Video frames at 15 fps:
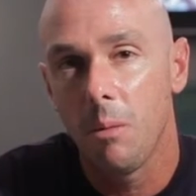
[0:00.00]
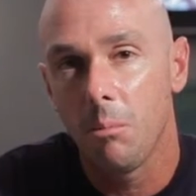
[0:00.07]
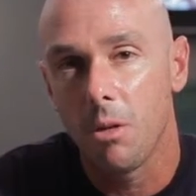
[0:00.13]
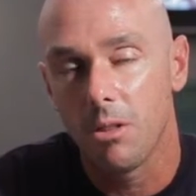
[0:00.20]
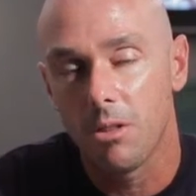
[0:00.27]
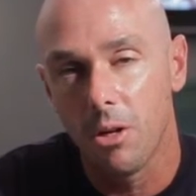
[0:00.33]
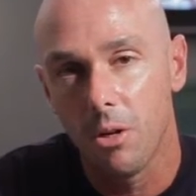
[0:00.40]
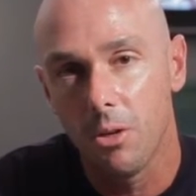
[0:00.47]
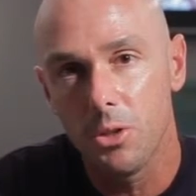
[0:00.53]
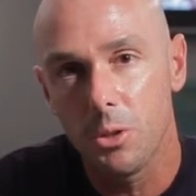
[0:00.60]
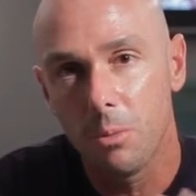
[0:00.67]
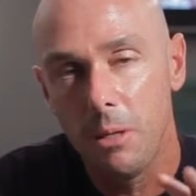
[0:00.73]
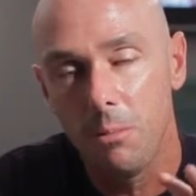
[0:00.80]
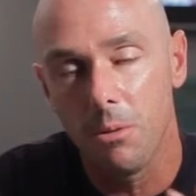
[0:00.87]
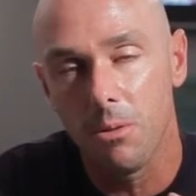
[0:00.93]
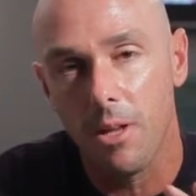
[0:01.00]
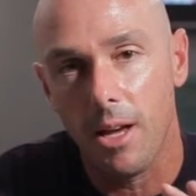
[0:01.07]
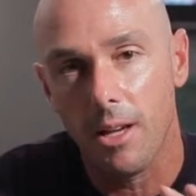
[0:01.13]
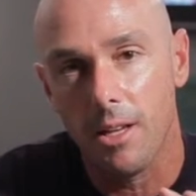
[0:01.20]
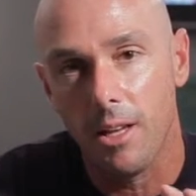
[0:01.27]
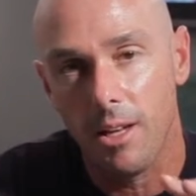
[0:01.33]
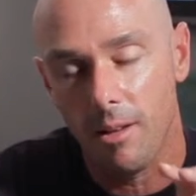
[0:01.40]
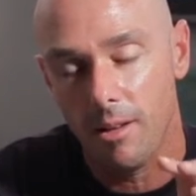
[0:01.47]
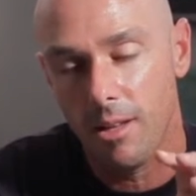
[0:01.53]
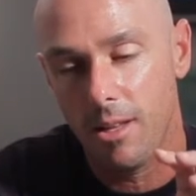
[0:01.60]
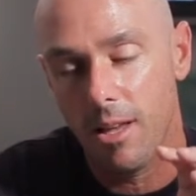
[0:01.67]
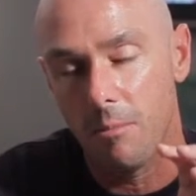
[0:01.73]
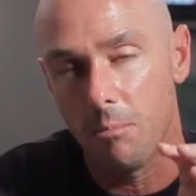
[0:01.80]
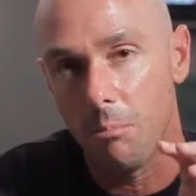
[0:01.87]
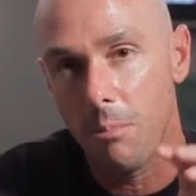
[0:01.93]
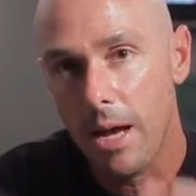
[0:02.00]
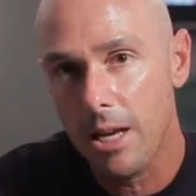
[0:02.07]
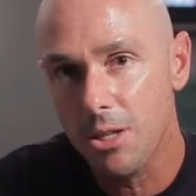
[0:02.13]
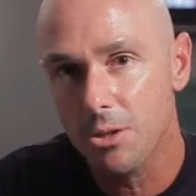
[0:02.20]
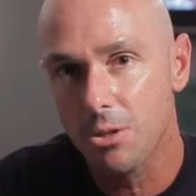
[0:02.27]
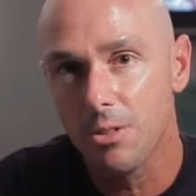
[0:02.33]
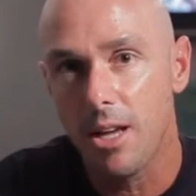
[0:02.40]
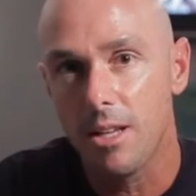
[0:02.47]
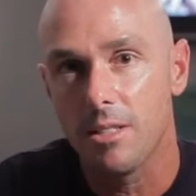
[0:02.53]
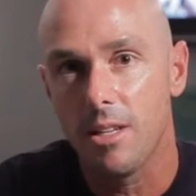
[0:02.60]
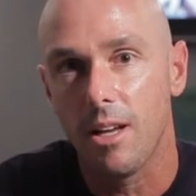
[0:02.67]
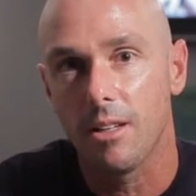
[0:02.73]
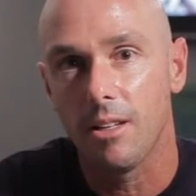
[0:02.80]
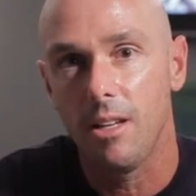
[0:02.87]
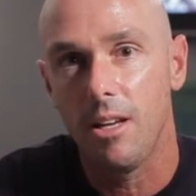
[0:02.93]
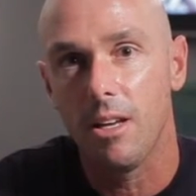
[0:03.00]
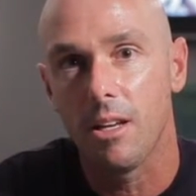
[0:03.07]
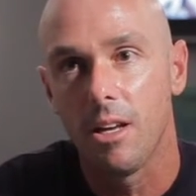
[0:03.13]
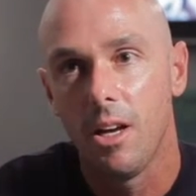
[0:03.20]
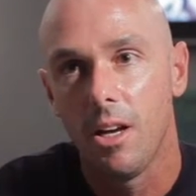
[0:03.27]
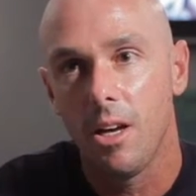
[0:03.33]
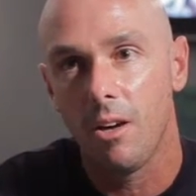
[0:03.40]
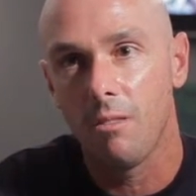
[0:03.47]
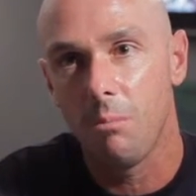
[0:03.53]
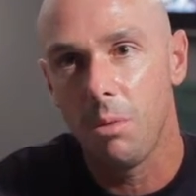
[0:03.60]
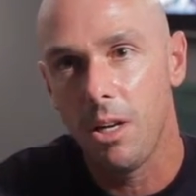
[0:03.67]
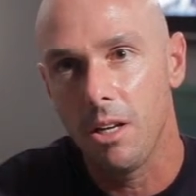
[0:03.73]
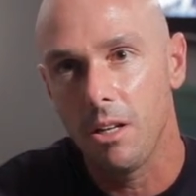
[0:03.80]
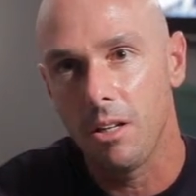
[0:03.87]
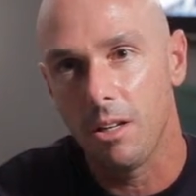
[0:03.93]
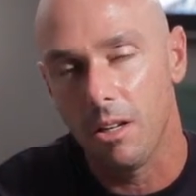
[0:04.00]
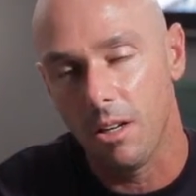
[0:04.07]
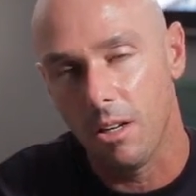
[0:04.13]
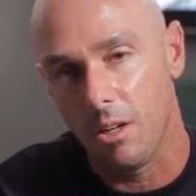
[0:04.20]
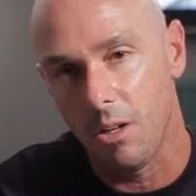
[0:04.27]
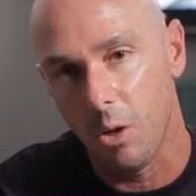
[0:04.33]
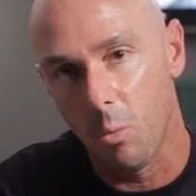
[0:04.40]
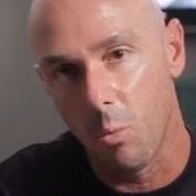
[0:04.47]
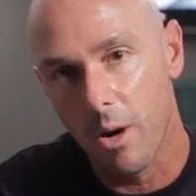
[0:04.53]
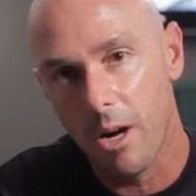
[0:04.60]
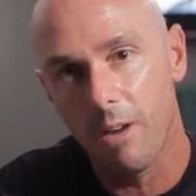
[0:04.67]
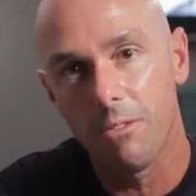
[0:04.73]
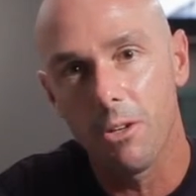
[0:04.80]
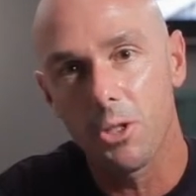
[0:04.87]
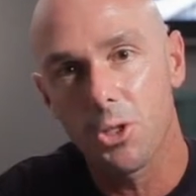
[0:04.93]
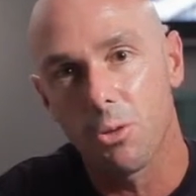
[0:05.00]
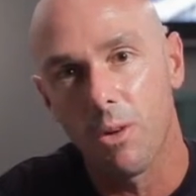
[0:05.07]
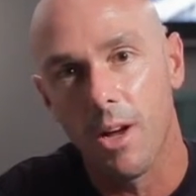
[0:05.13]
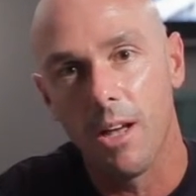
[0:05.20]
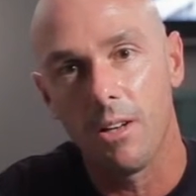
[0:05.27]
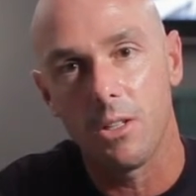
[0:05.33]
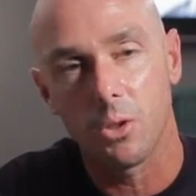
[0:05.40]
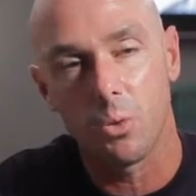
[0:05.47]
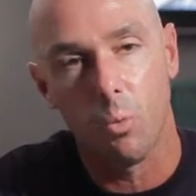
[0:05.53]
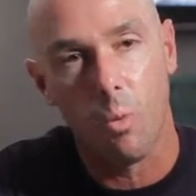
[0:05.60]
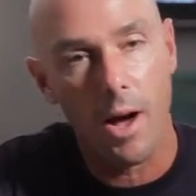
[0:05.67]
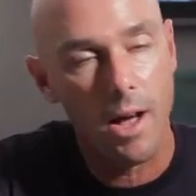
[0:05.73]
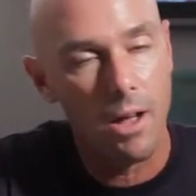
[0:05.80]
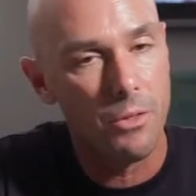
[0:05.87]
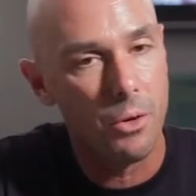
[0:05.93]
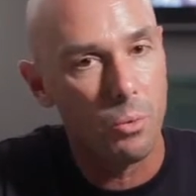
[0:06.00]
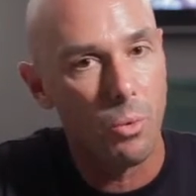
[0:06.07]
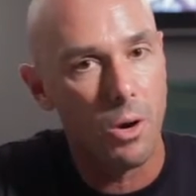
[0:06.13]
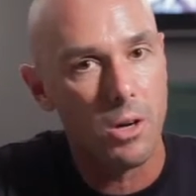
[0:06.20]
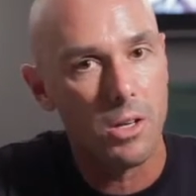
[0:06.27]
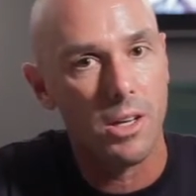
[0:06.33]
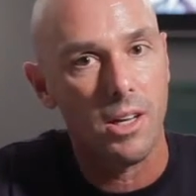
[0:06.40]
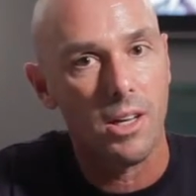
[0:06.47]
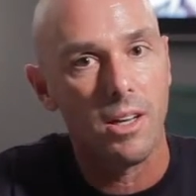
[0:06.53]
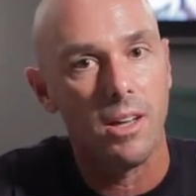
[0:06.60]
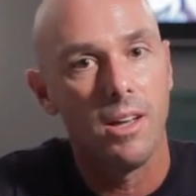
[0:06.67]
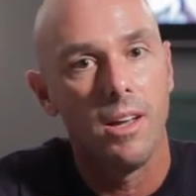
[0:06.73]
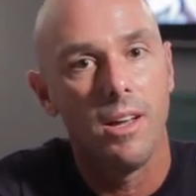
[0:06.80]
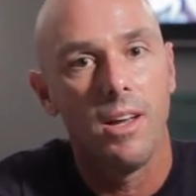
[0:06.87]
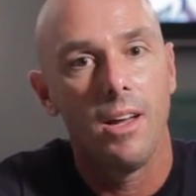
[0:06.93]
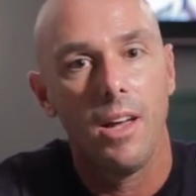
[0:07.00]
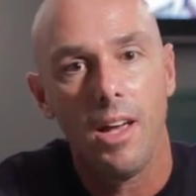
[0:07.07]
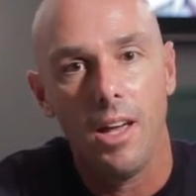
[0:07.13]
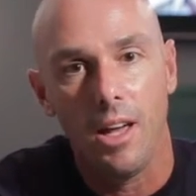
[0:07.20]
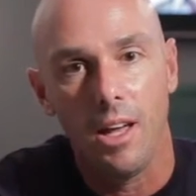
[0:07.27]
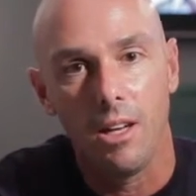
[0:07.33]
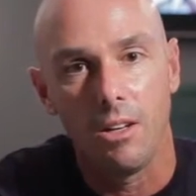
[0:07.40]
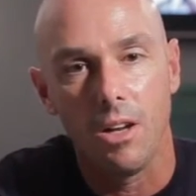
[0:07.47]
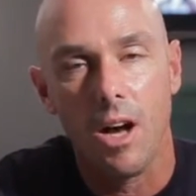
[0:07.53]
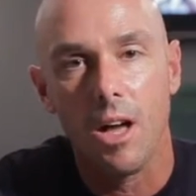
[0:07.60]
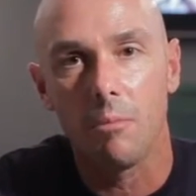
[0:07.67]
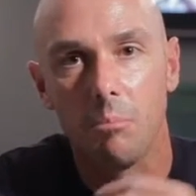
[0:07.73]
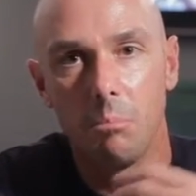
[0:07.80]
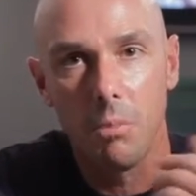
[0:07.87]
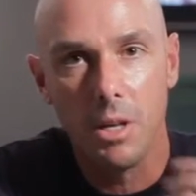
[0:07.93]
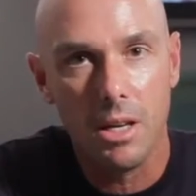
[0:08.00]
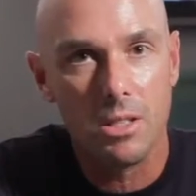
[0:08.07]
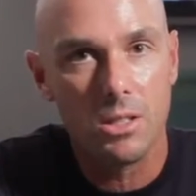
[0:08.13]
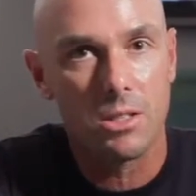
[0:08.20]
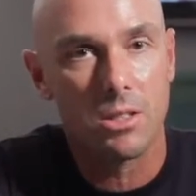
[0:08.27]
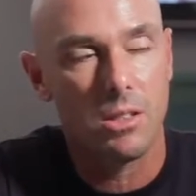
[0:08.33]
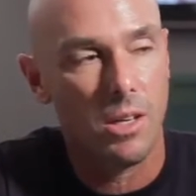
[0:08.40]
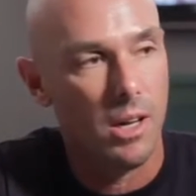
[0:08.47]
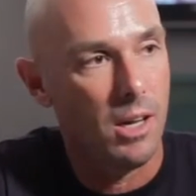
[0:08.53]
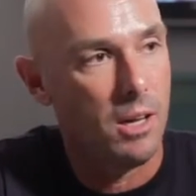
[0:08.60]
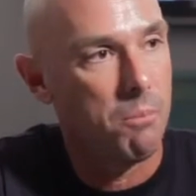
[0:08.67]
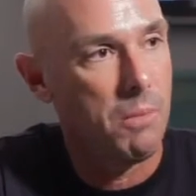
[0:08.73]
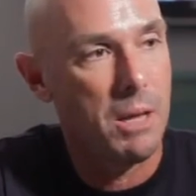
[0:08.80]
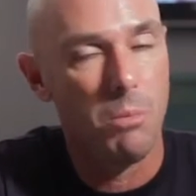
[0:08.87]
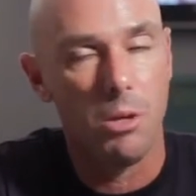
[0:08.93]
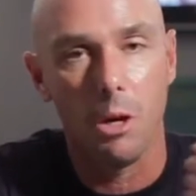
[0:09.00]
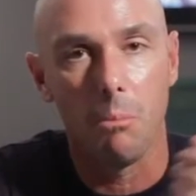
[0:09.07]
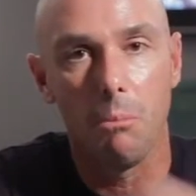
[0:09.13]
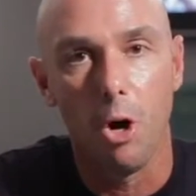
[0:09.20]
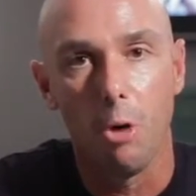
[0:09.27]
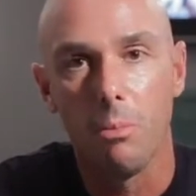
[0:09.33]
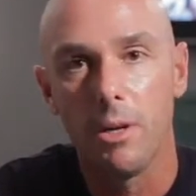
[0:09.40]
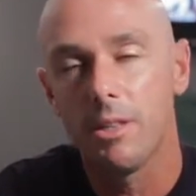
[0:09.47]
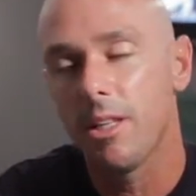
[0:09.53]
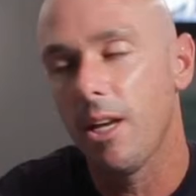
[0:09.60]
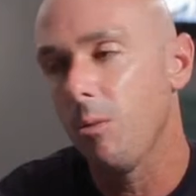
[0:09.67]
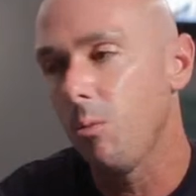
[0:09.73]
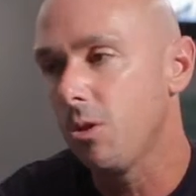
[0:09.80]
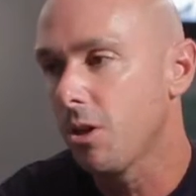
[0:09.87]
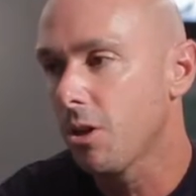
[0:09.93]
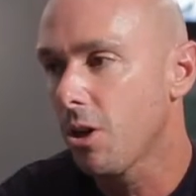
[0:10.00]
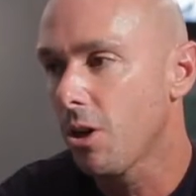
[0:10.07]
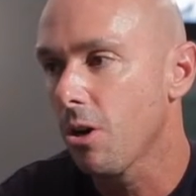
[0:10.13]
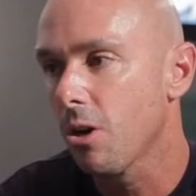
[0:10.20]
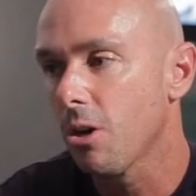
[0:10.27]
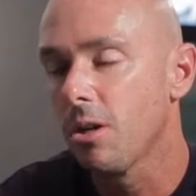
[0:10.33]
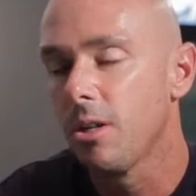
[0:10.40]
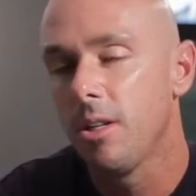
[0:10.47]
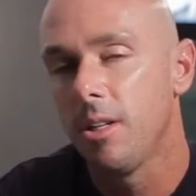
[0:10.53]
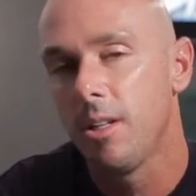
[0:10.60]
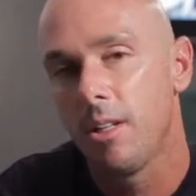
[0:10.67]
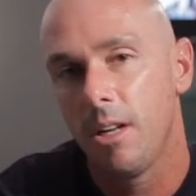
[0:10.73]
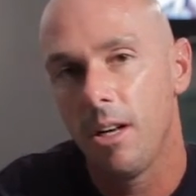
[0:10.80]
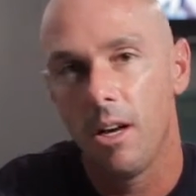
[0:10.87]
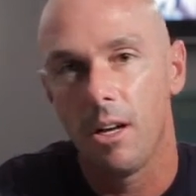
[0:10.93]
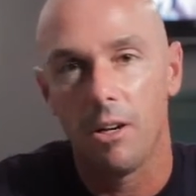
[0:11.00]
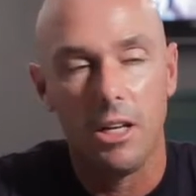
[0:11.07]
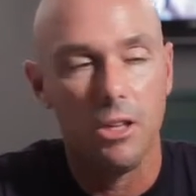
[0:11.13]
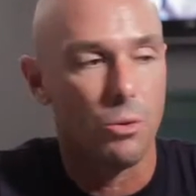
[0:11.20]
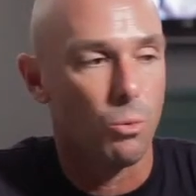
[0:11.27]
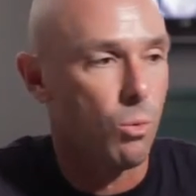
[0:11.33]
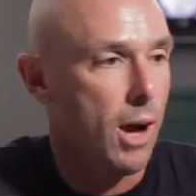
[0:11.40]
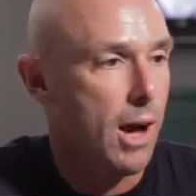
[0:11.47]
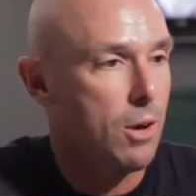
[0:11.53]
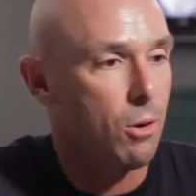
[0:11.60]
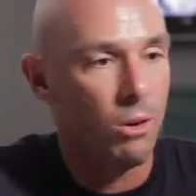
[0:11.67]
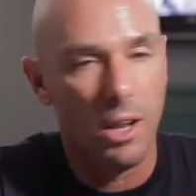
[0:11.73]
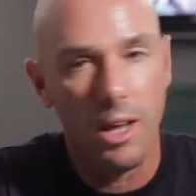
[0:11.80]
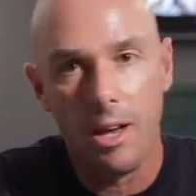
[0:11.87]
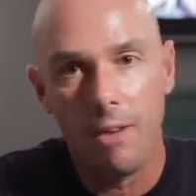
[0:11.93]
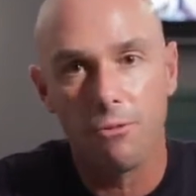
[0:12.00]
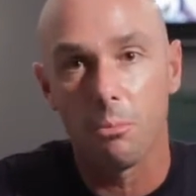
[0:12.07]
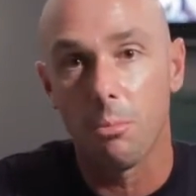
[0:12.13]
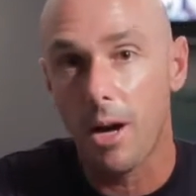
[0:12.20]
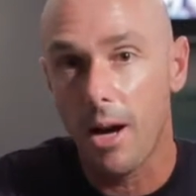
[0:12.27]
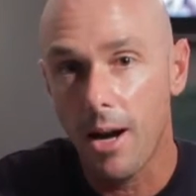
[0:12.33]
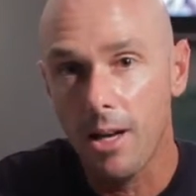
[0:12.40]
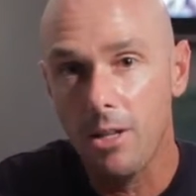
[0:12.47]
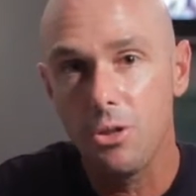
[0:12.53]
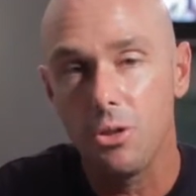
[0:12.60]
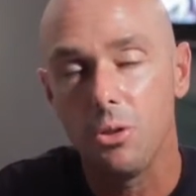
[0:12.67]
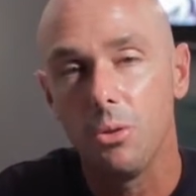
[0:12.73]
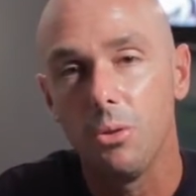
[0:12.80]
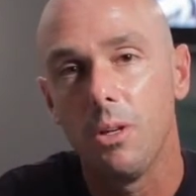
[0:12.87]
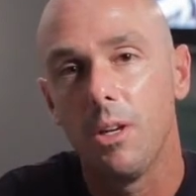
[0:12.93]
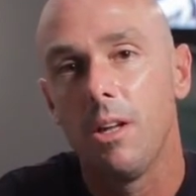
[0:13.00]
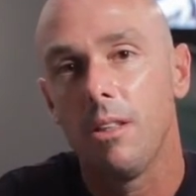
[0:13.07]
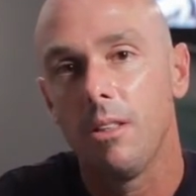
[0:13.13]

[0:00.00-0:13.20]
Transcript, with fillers: But those people that can, can master that technique of being uh, aware of their surroundings while they're working and not miss uh, maybe a moment that would occur uh, either right or left or behind you,